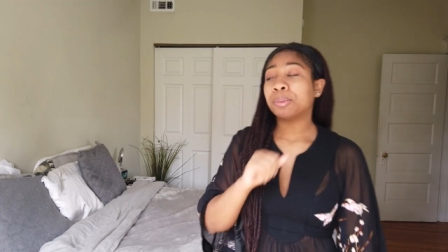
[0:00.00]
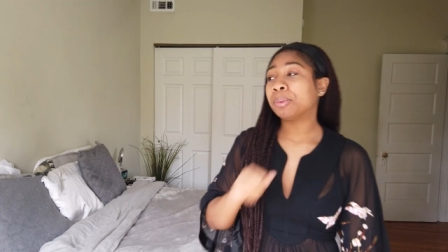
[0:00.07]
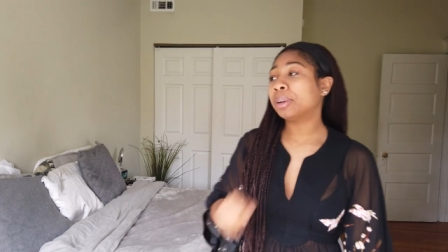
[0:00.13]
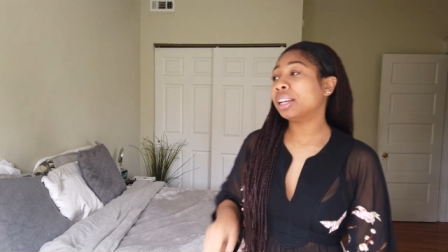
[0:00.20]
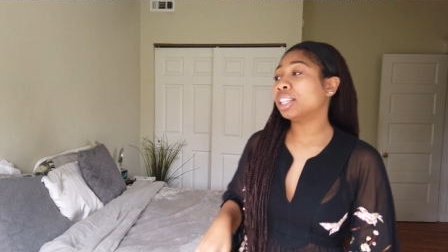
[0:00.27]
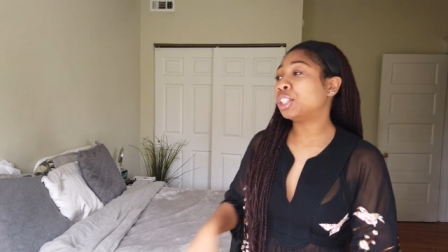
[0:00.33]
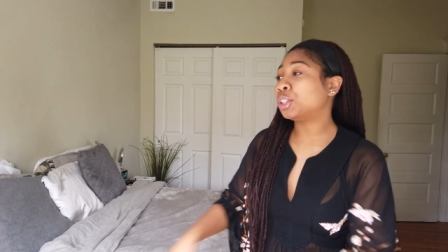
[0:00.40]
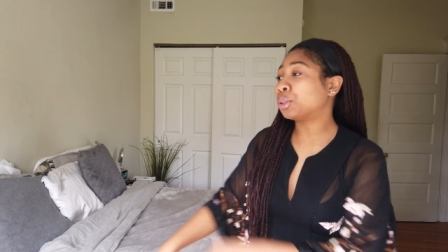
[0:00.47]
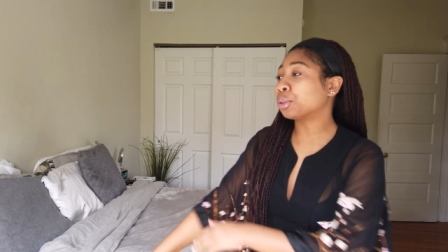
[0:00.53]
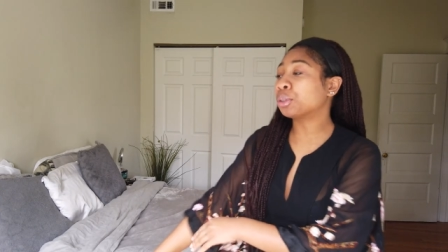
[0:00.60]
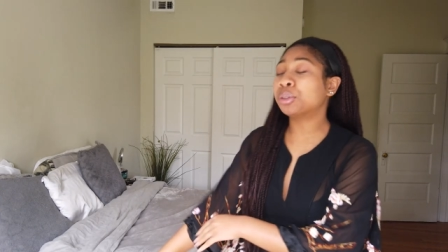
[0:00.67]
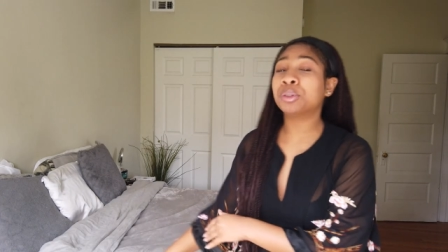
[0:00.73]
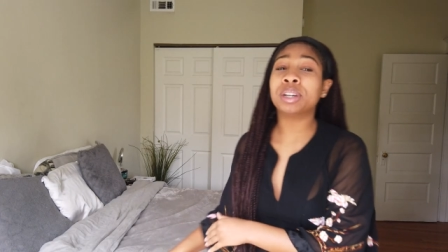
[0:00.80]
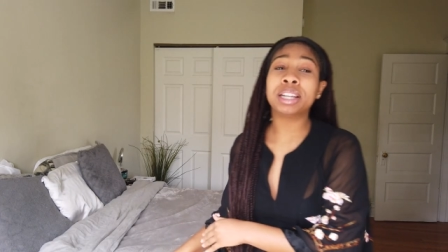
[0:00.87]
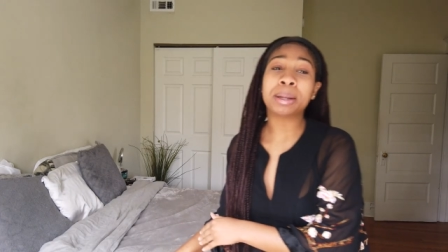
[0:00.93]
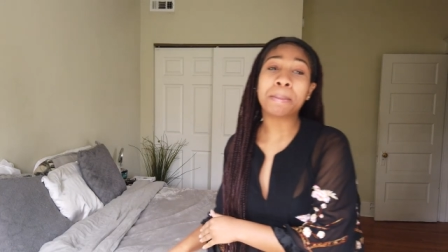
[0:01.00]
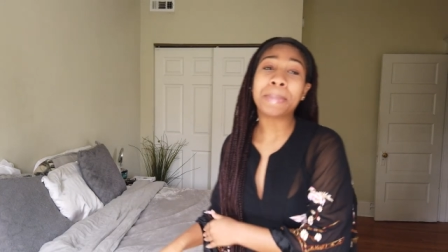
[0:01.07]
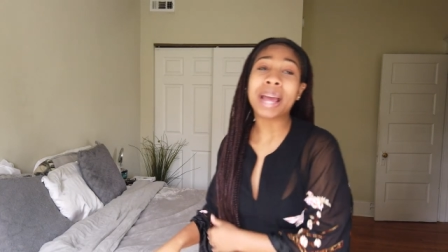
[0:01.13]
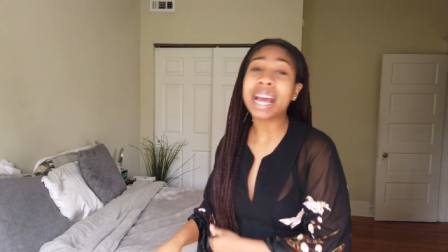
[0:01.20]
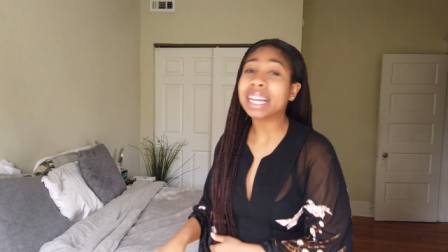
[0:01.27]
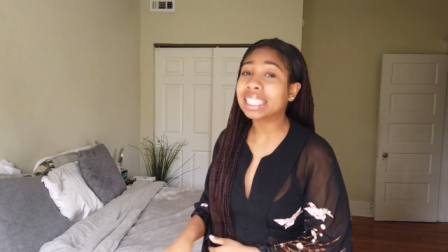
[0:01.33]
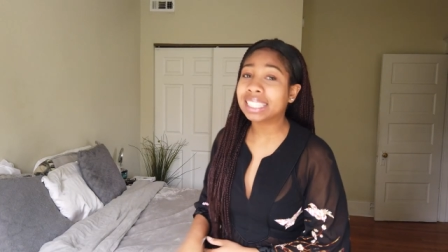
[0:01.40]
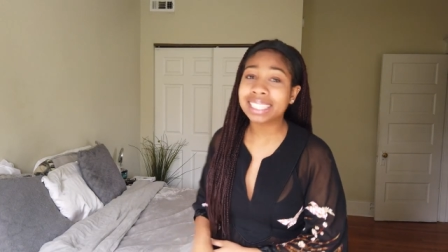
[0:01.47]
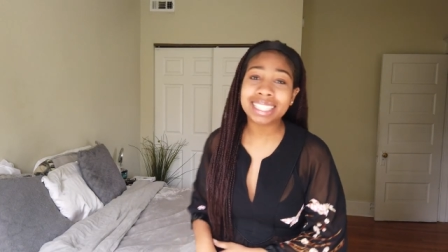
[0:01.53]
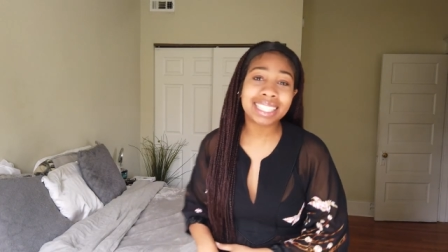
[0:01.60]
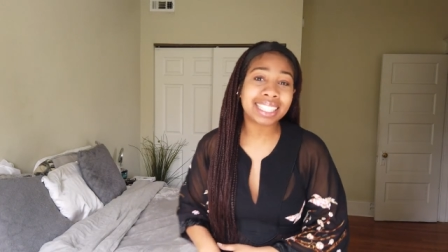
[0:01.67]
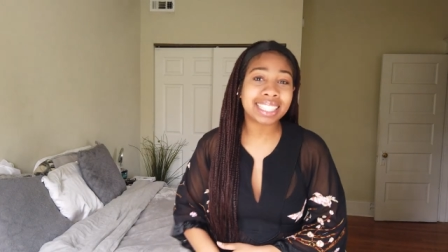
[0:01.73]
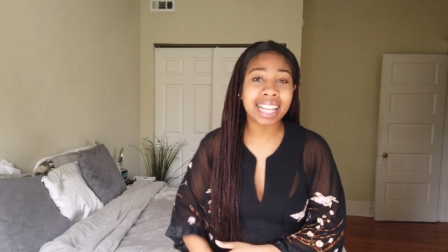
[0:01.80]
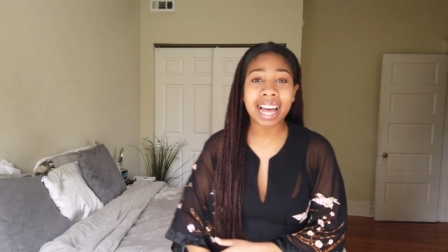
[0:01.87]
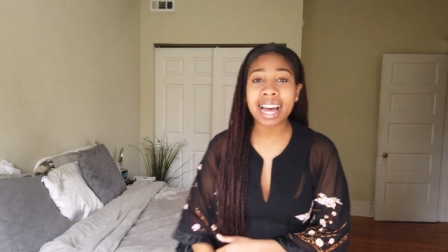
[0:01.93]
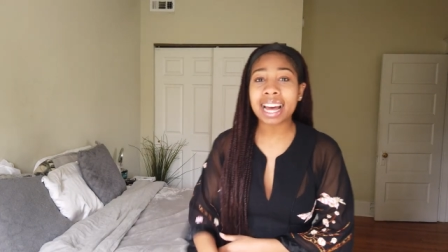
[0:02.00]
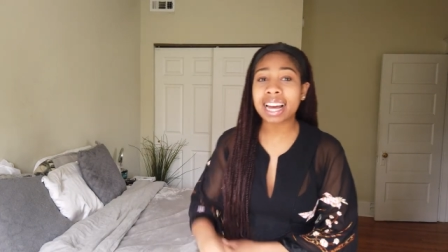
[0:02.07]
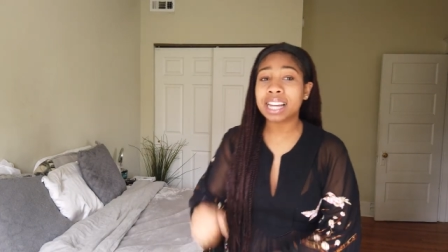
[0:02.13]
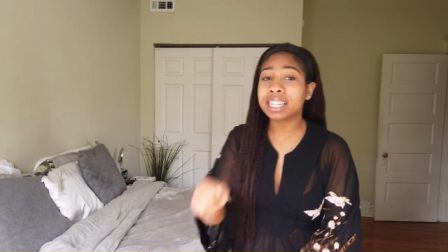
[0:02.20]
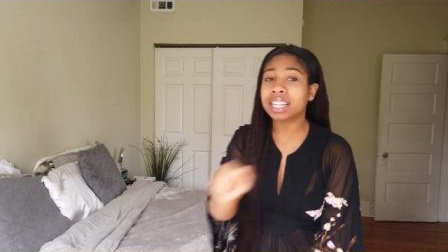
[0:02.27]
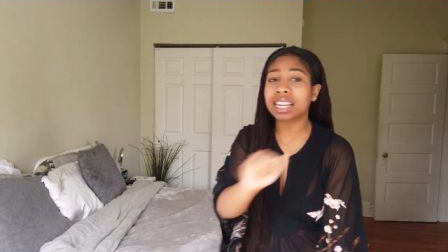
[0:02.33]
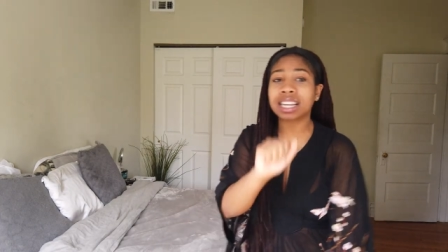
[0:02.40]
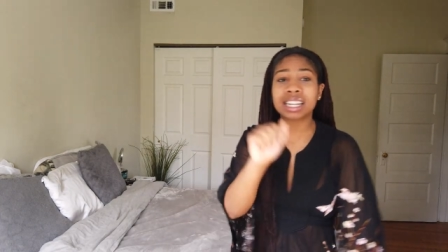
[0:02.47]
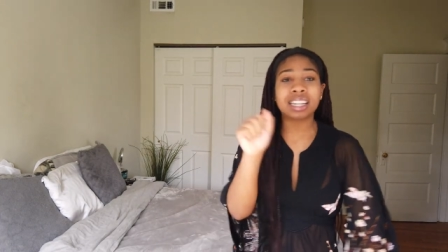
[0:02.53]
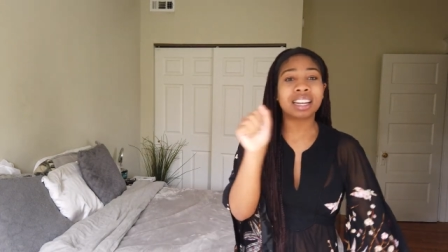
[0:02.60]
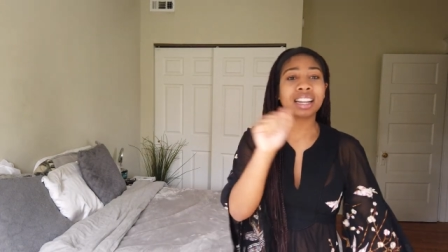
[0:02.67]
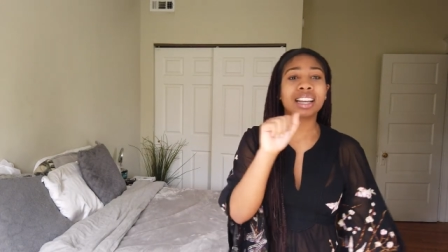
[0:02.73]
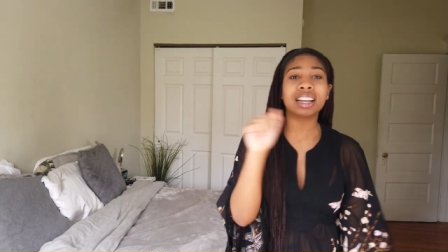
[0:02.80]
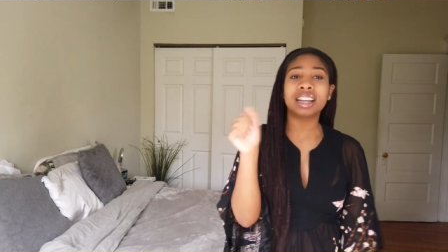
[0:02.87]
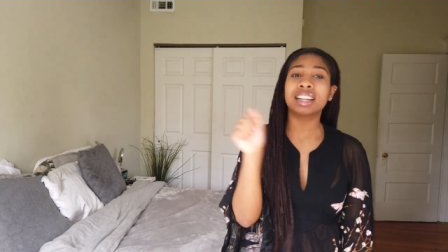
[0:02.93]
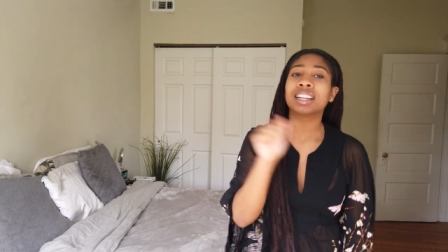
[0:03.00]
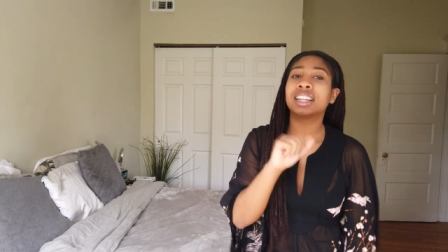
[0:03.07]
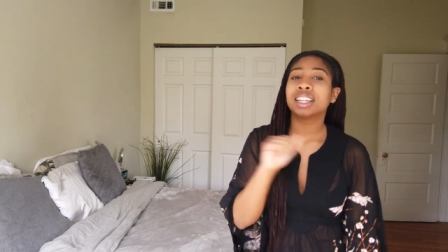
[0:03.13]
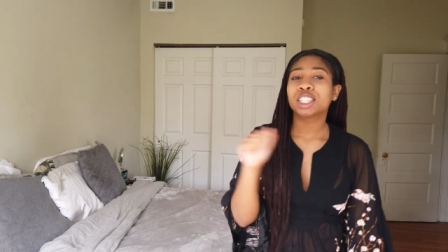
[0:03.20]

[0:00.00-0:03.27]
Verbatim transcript: with Drew in the passenger side. Duh, duh, duh.